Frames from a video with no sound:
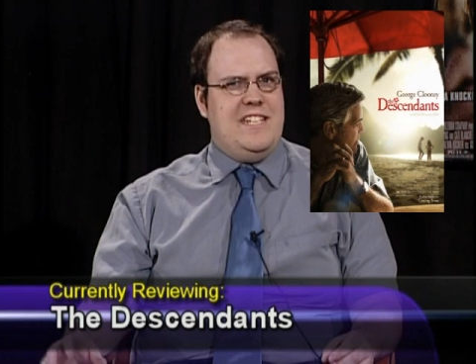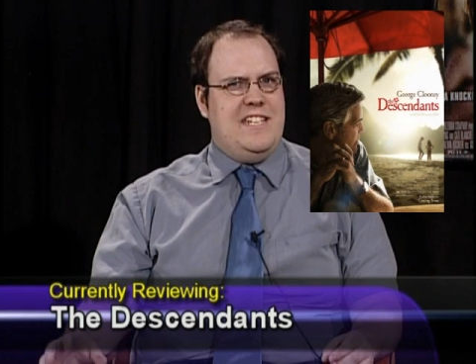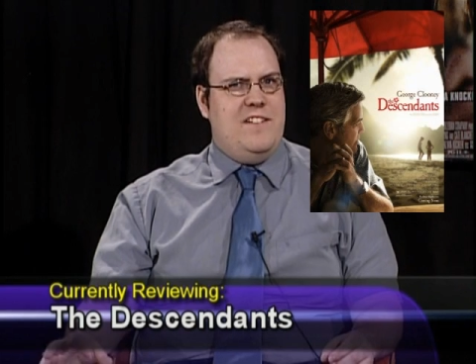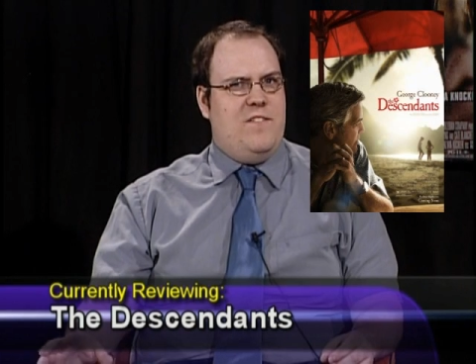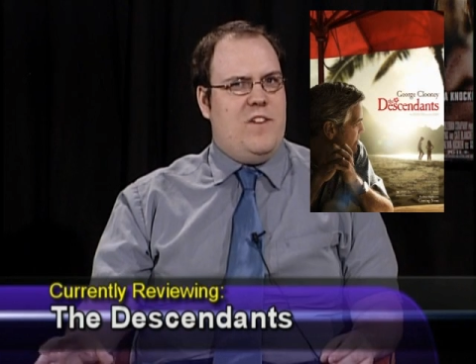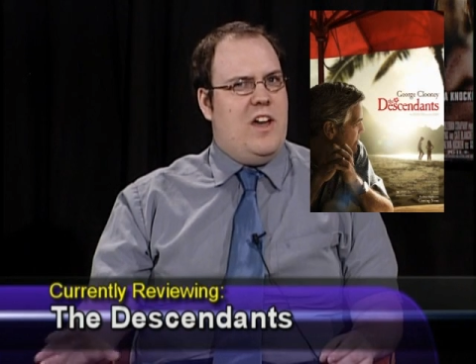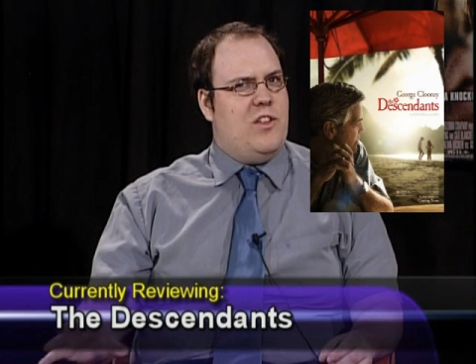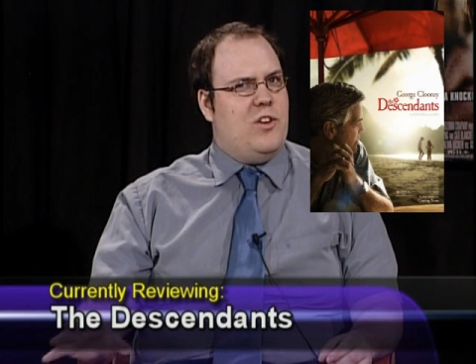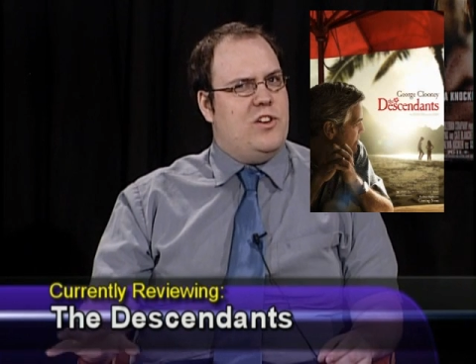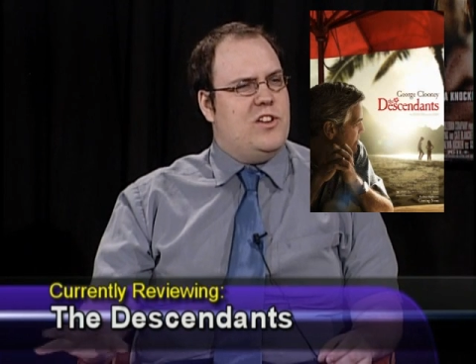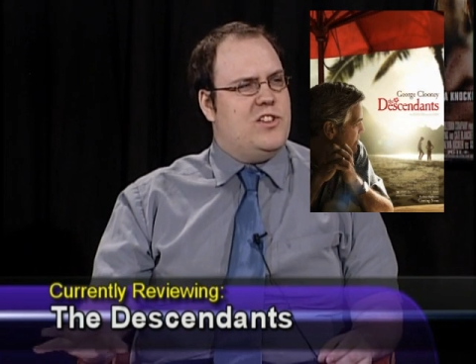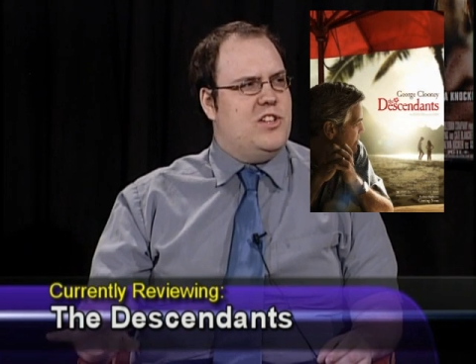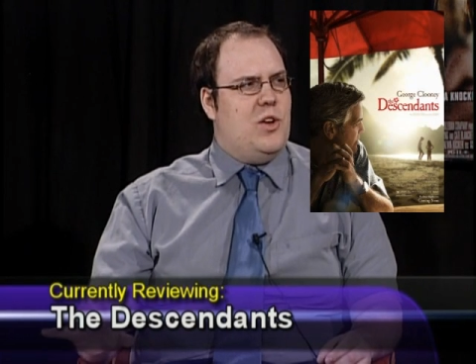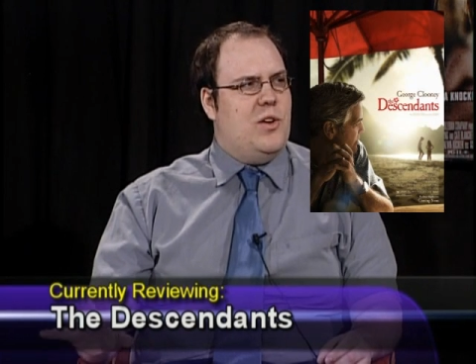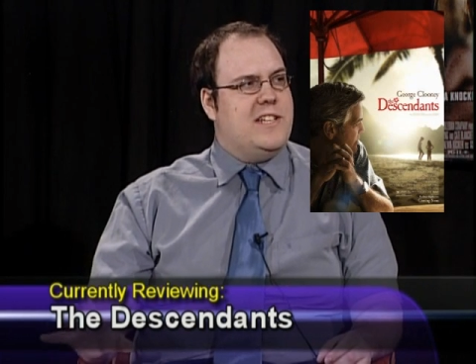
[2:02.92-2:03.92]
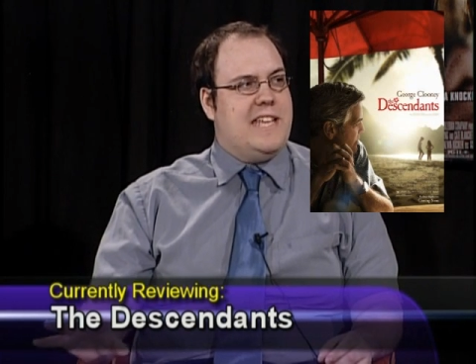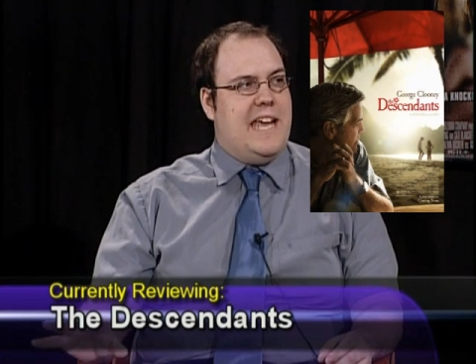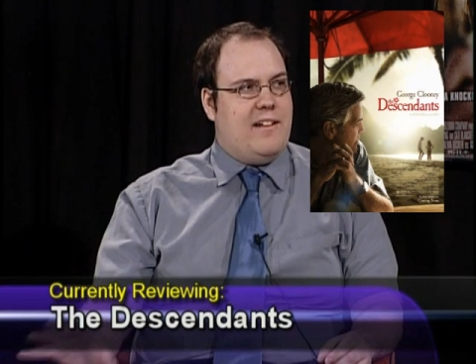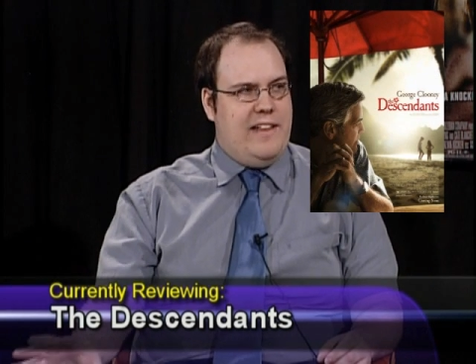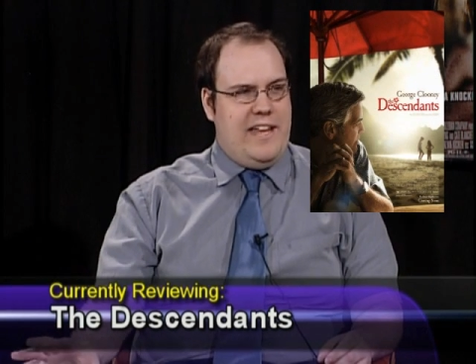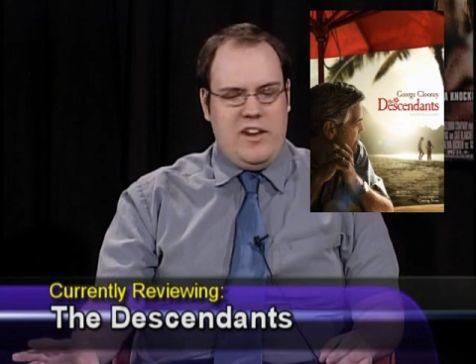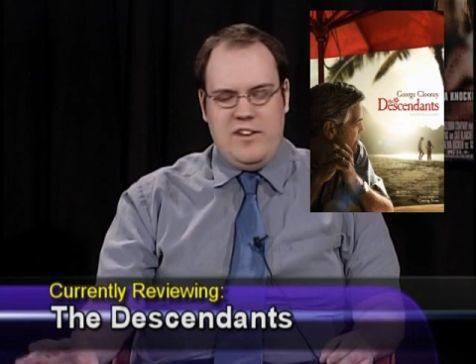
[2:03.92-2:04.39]
distant father who doesn't know
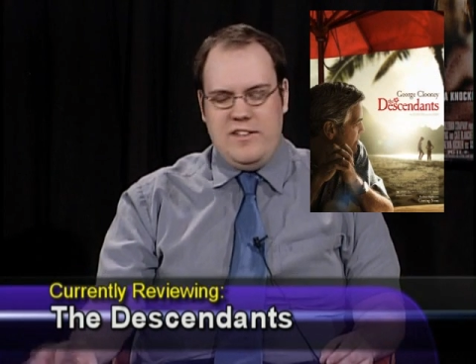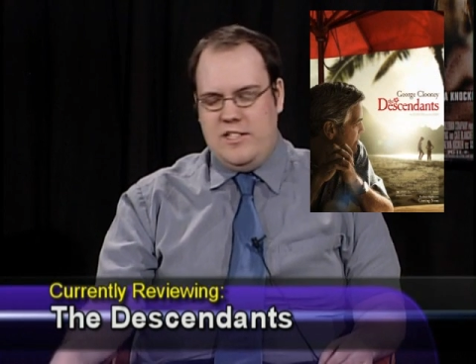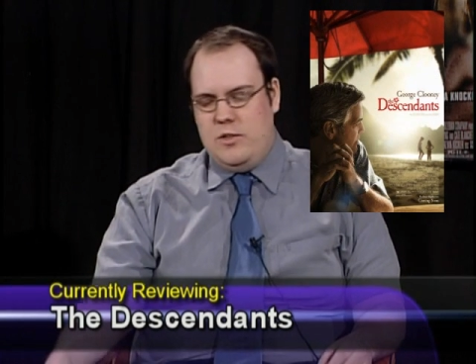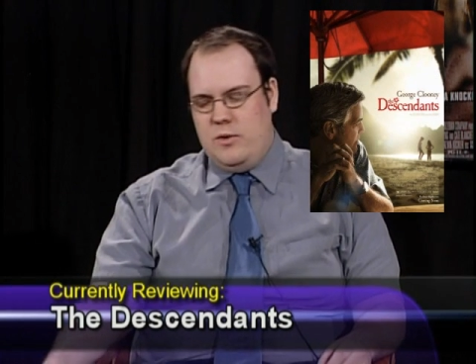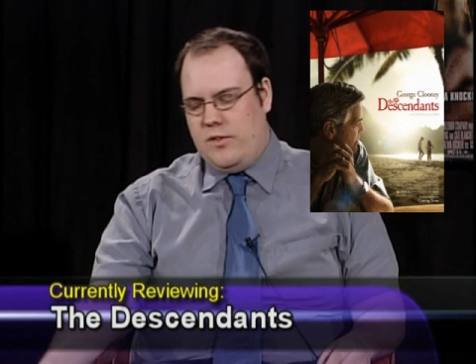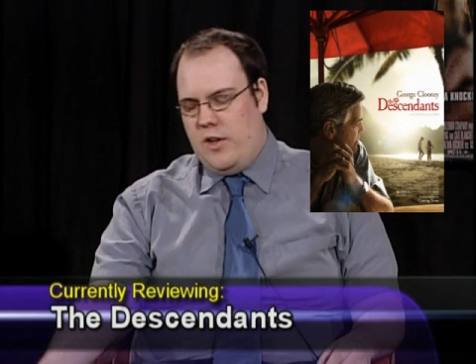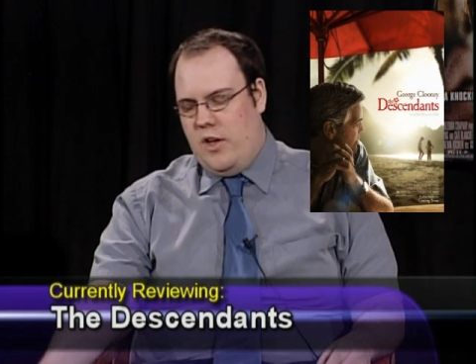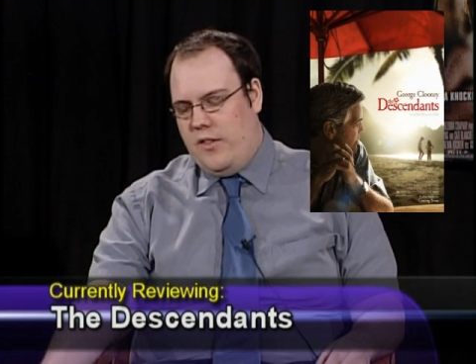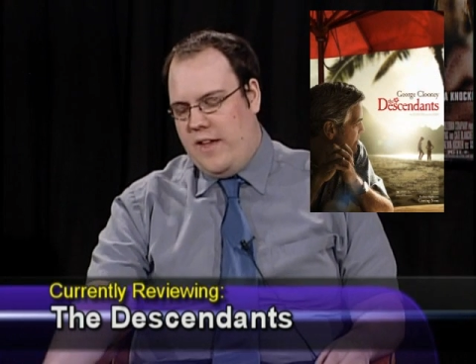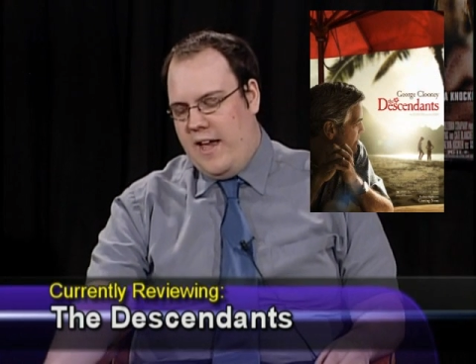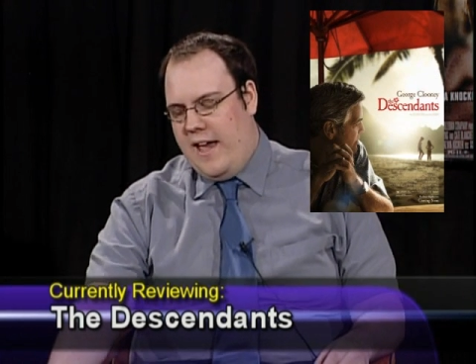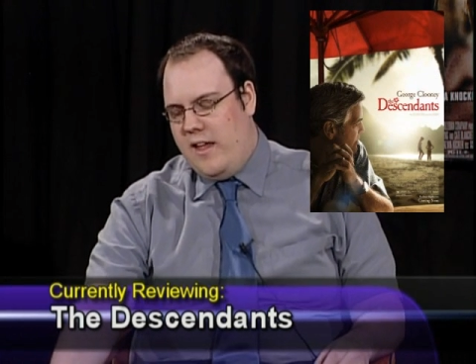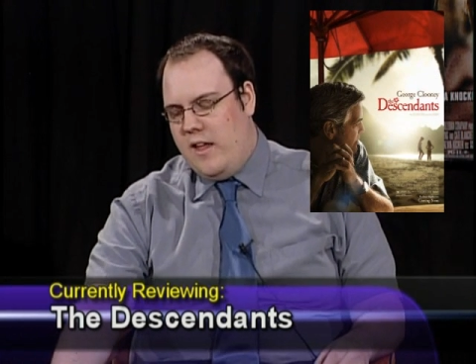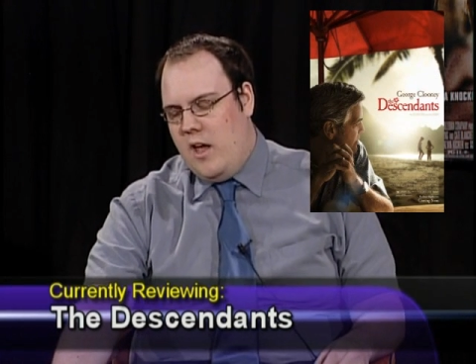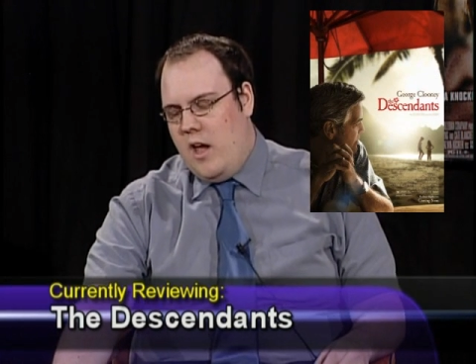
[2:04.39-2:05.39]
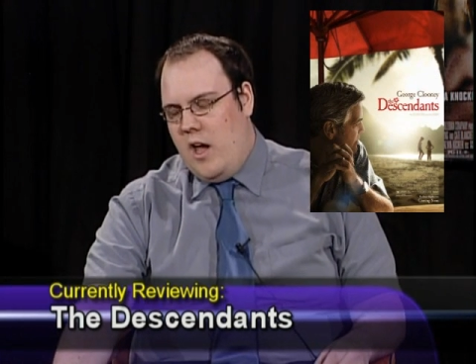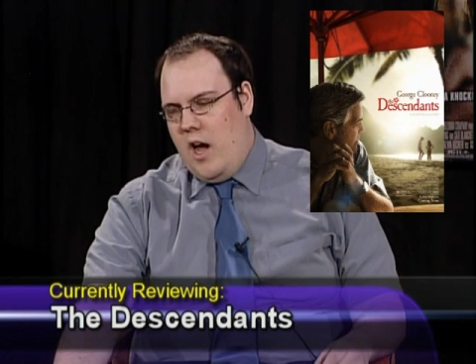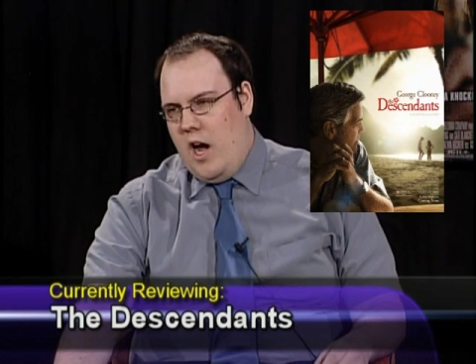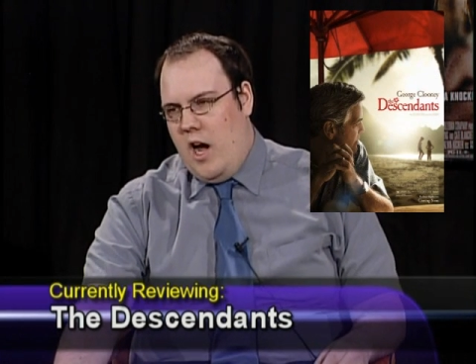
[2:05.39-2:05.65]
exactly how to deal with all that.